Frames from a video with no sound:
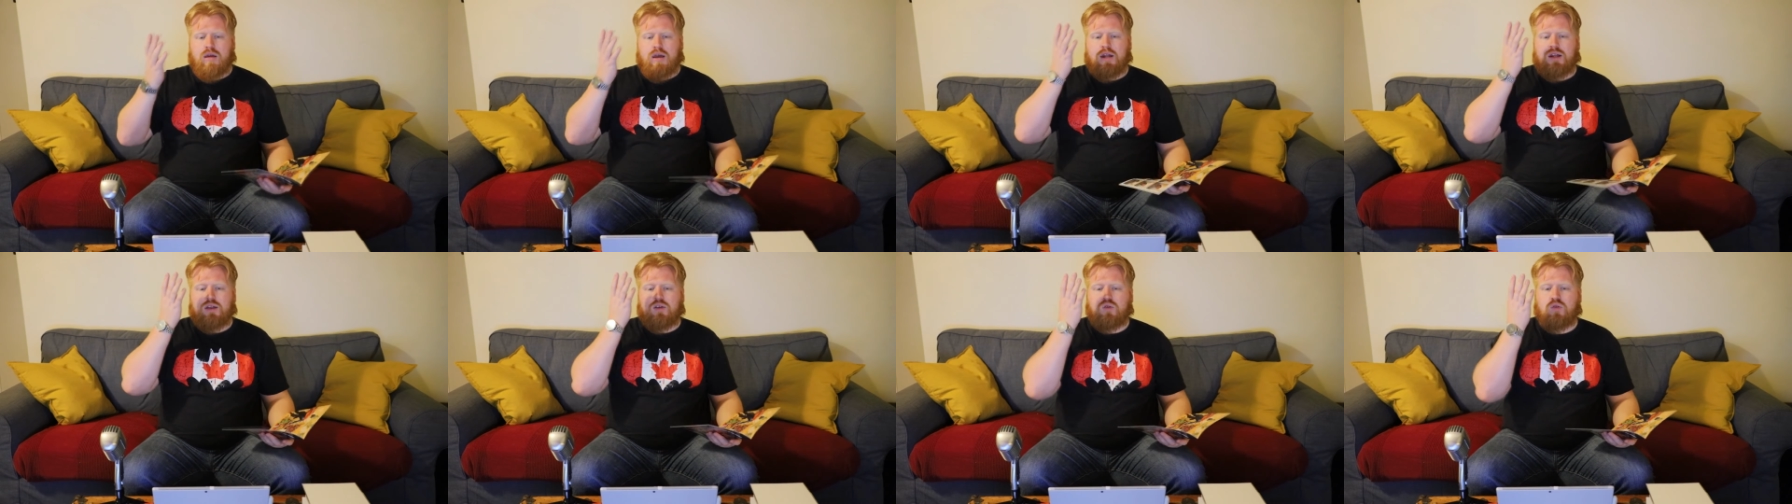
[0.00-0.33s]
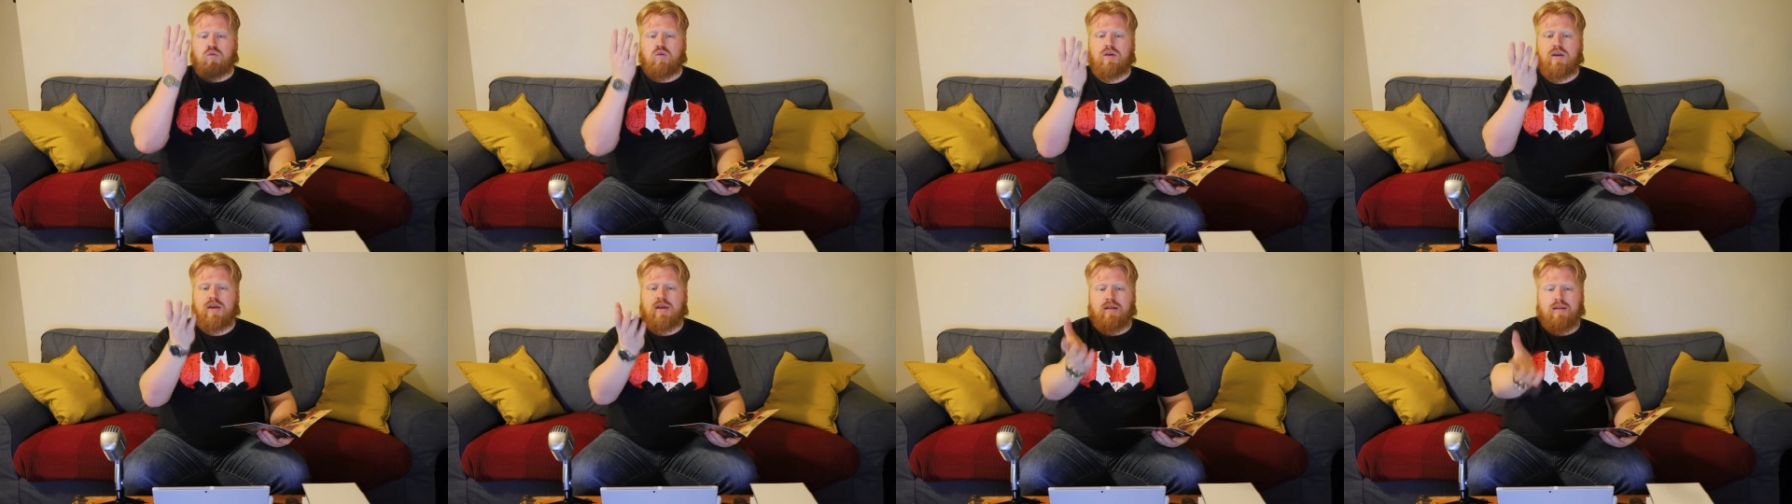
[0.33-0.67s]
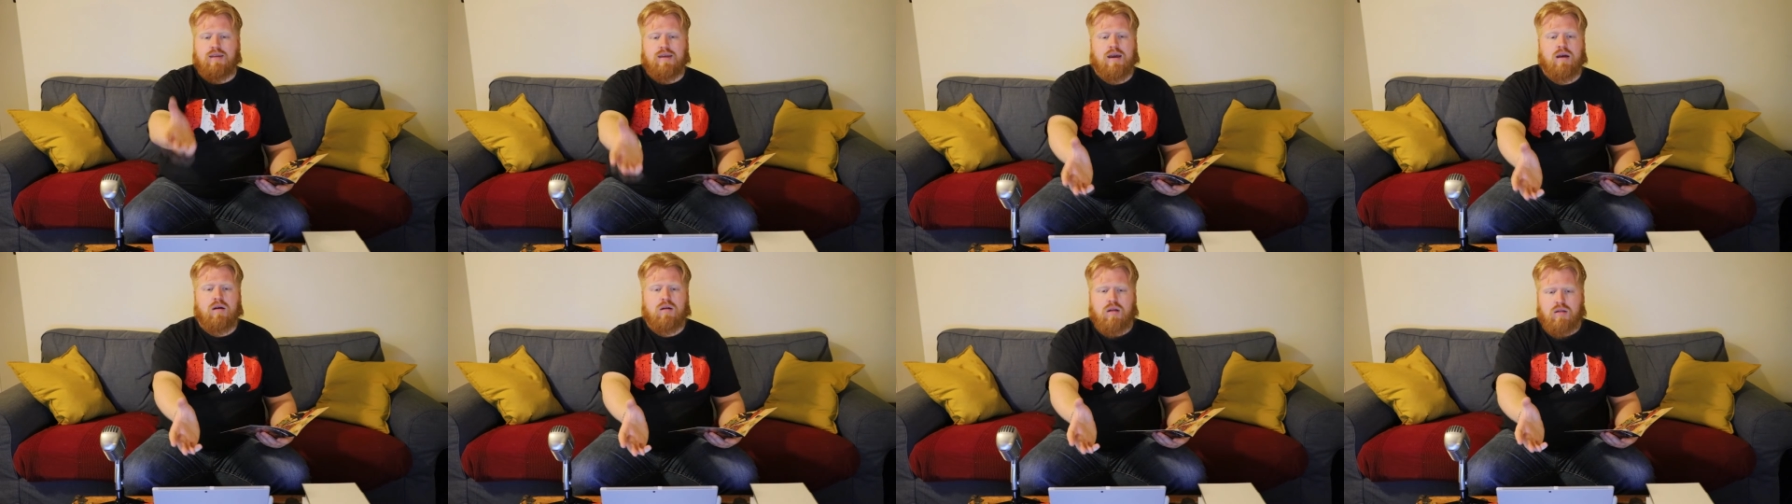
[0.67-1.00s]
and he's
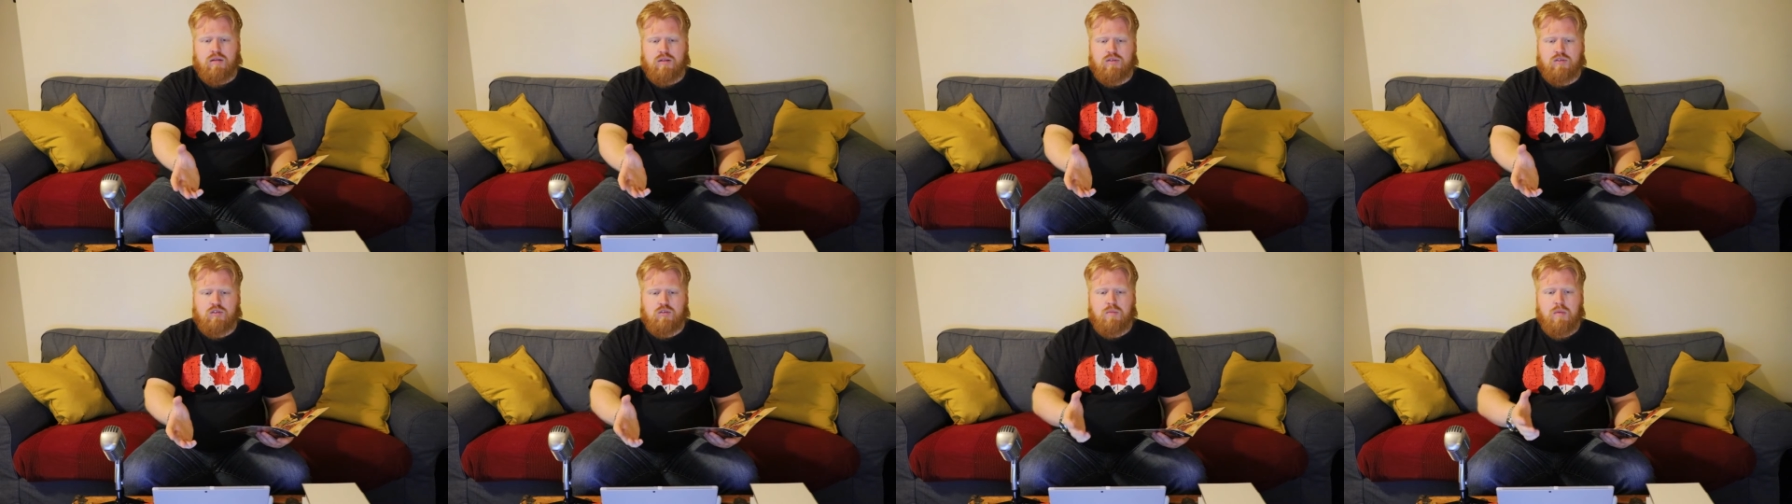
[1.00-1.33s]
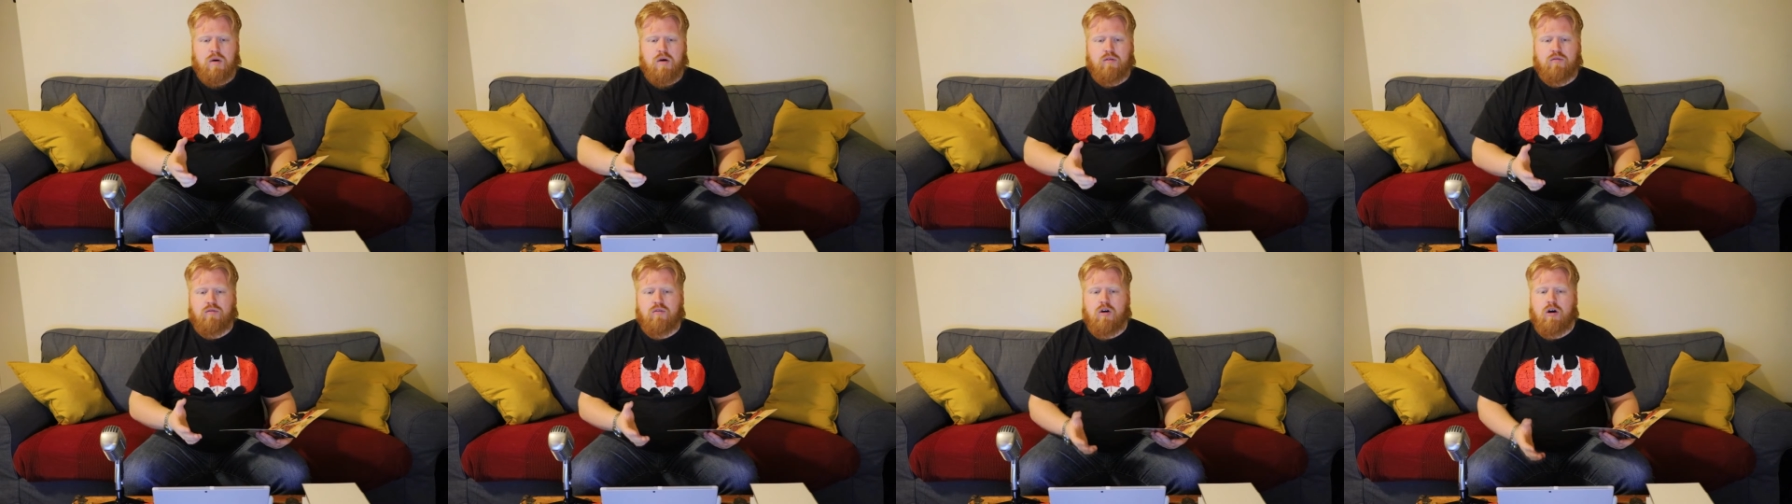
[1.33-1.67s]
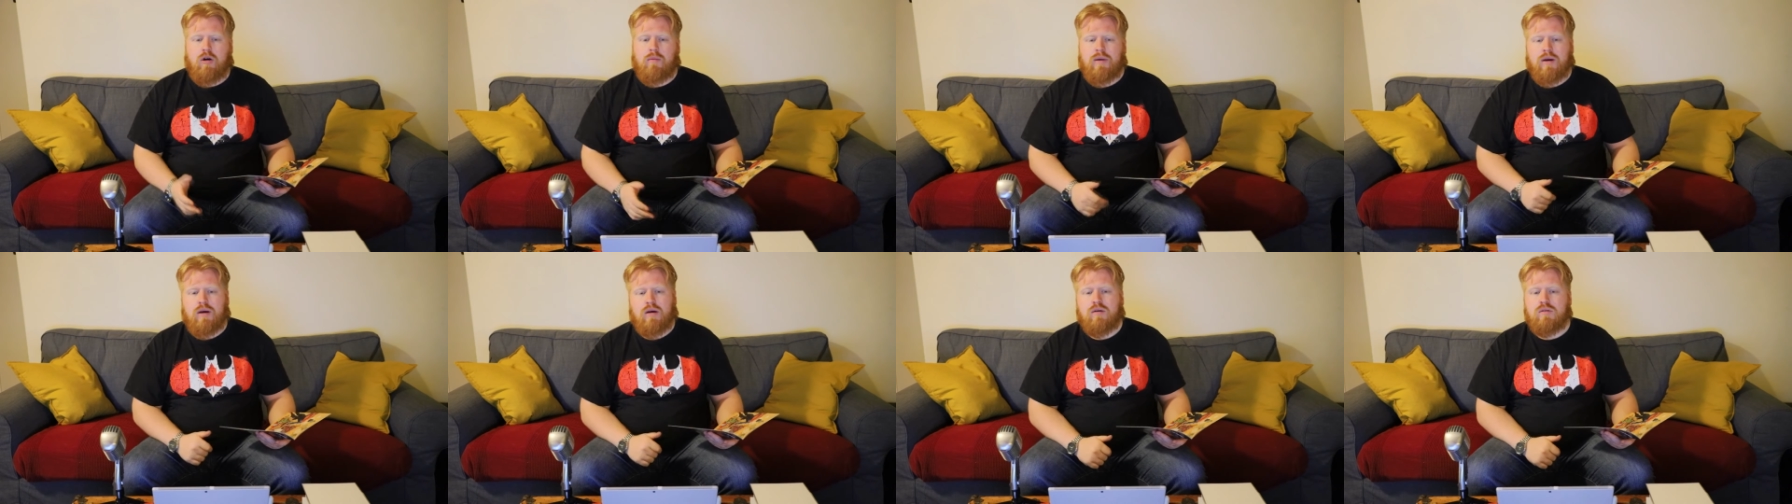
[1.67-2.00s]
looking down on this small
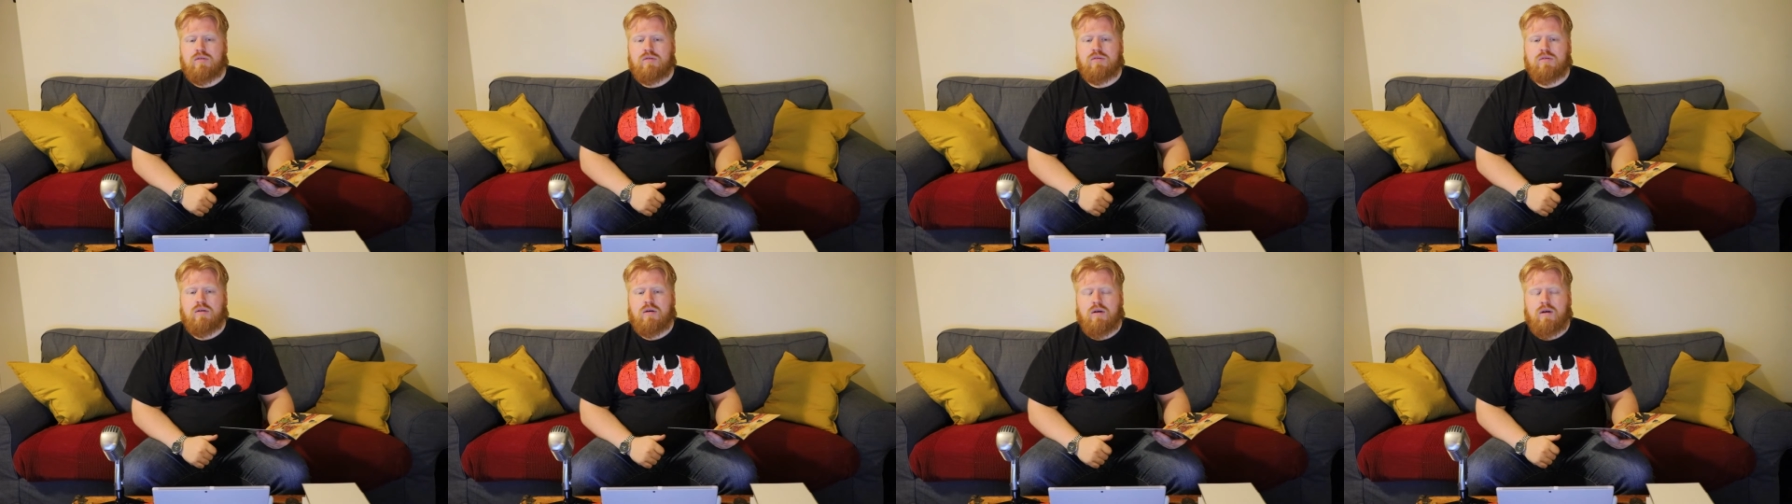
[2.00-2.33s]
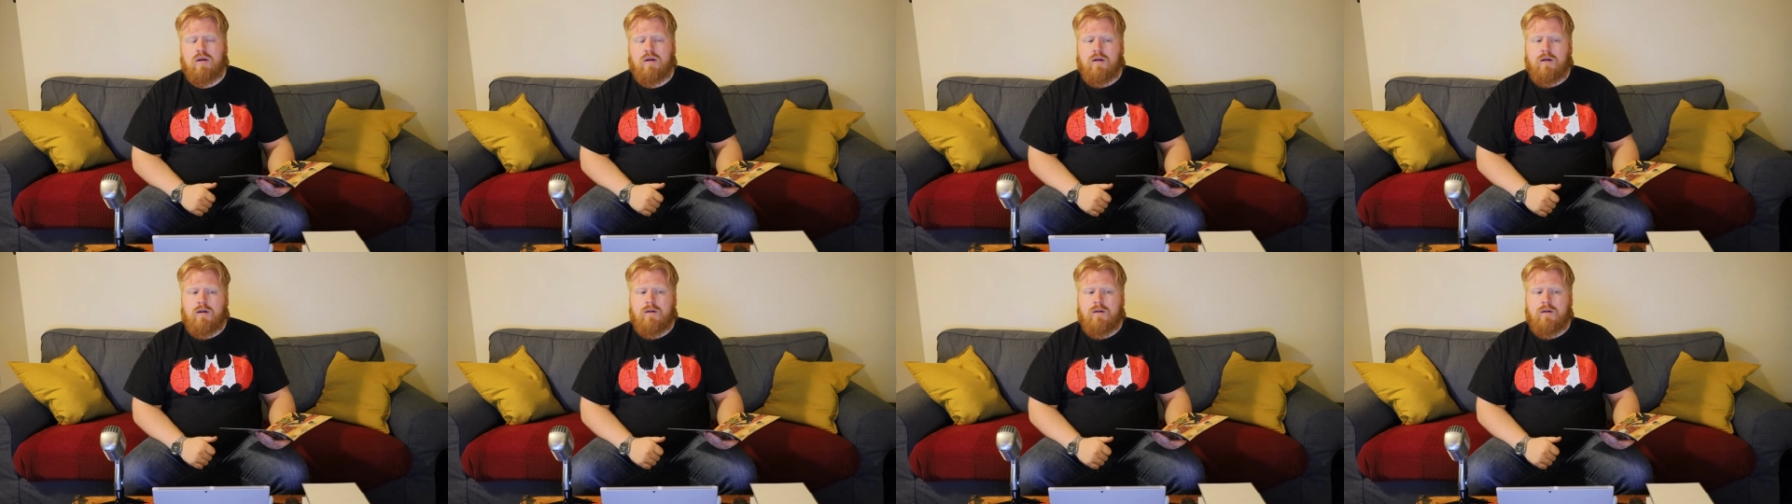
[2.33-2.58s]
farmhouse,